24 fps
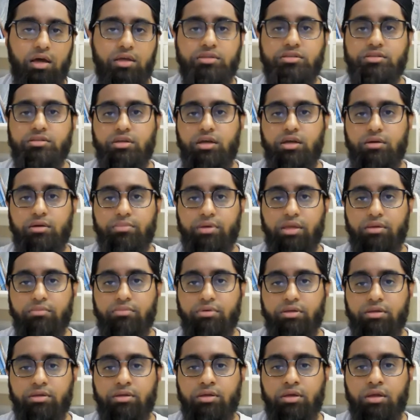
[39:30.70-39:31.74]
us a
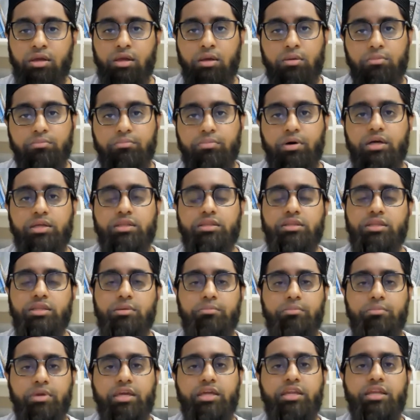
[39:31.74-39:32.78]
baby, but
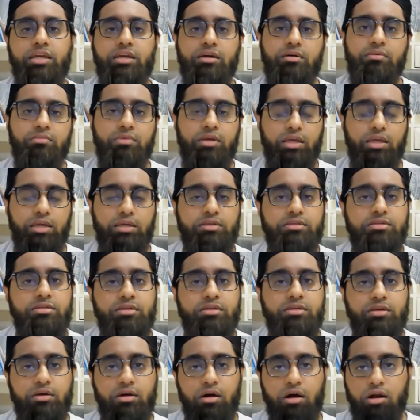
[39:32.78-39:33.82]
the medium
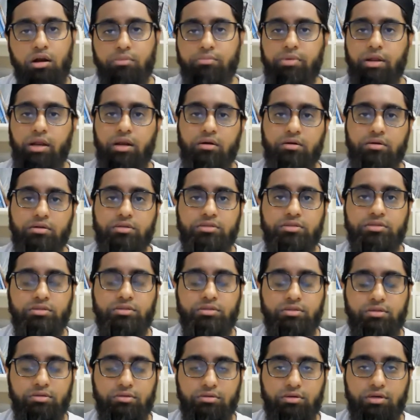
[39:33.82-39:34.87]
is our parents,
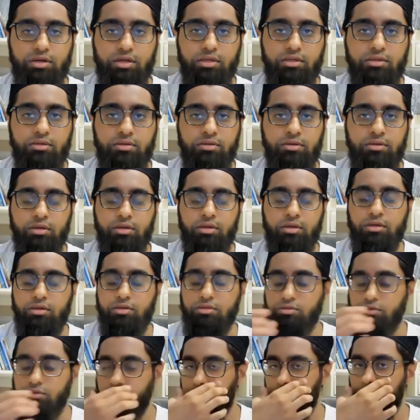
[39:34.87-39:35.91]
right?
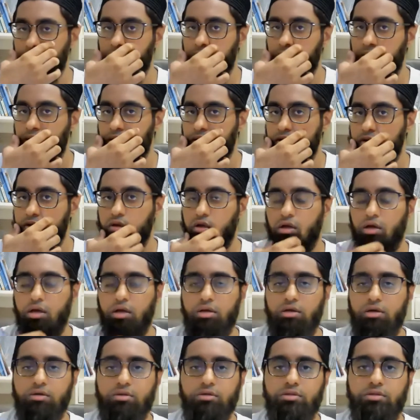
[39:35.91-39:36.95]
So
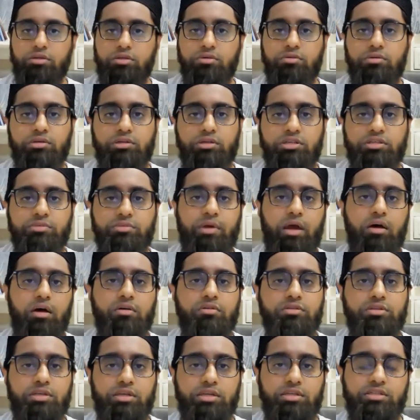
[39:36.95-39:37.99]
you and your
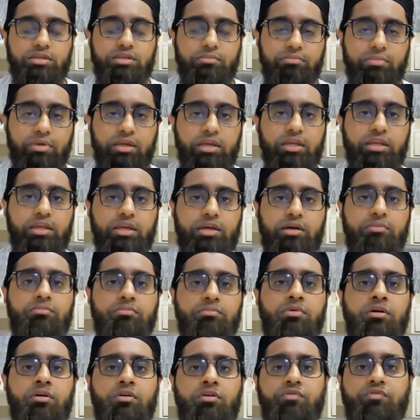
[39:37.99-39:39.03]
spouse is a
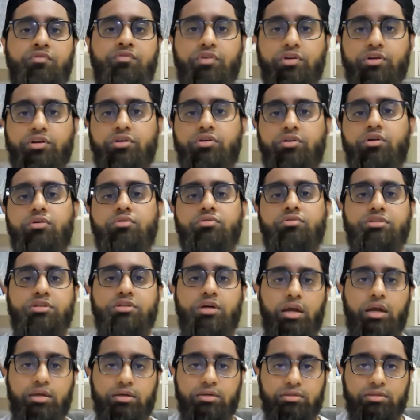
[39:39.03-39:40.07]
medium for your own
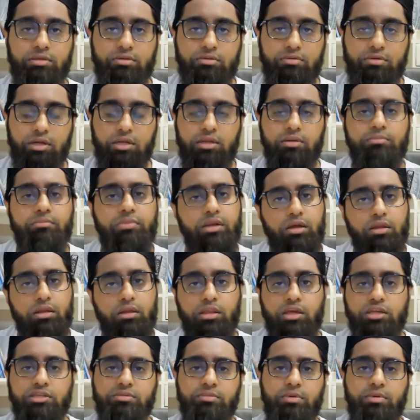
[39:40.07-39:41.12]
child, right? But
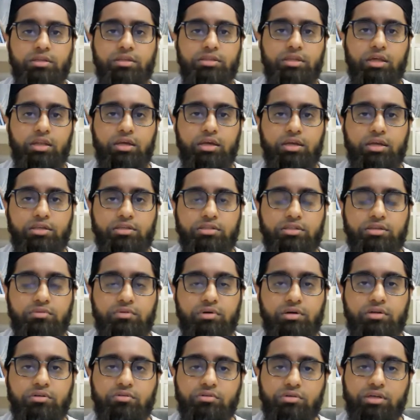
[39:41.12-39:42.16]
Allah subhanahu wa ta'ala is
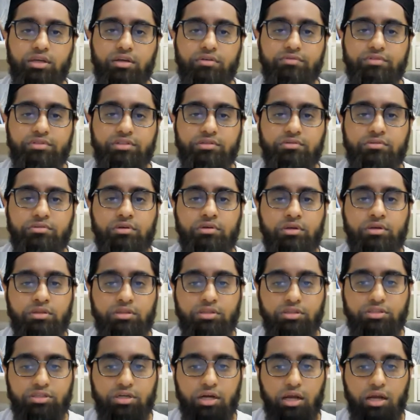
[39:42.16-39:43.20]
the one who gives you
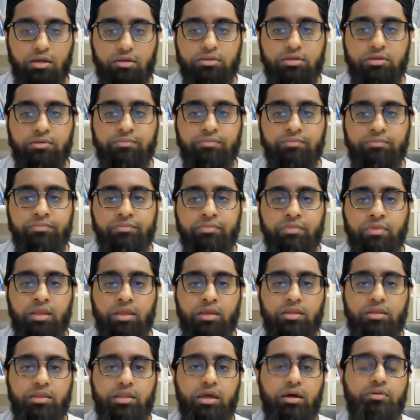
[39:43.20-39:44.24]
the child.
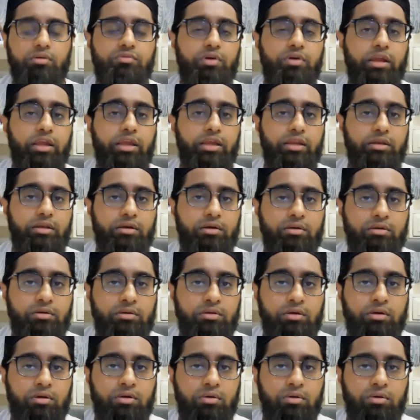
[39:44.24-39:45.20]
Now rain,